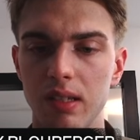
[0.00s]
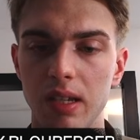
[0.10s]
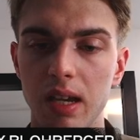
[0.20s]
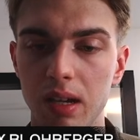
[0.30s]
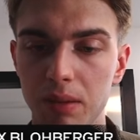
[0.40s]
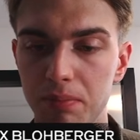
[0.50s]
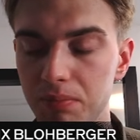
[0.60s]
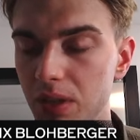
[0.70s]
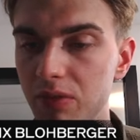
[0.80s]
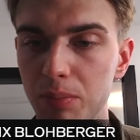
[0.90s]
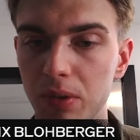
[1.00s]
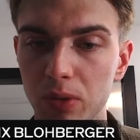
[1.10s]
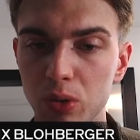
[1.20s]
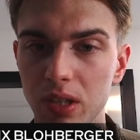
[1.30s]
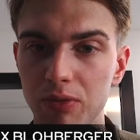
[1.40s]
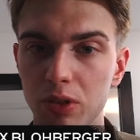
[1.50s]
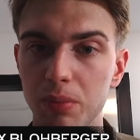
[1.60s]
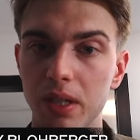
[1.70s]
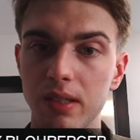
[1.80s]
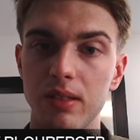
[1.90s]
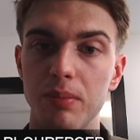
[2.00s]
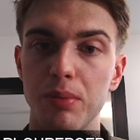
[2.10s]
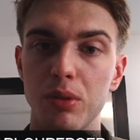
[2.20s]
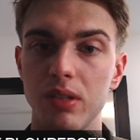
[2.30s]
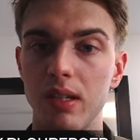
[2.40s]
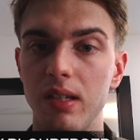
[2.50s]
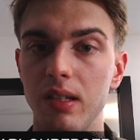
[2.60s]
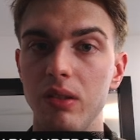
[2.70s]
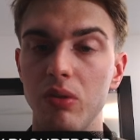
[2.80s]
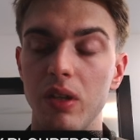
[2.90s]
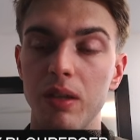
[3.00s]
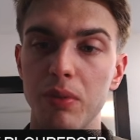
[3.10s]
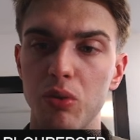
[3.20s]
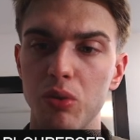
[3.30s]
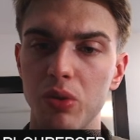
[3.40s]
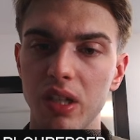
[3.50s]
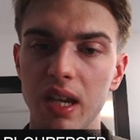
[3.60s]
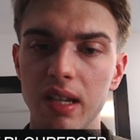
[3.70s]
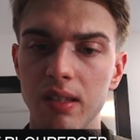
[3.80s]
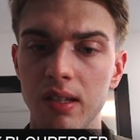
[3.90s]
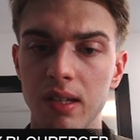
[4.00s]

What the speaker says: yeah, I even provoked e4, but it's important that I need to keep my rook on e8,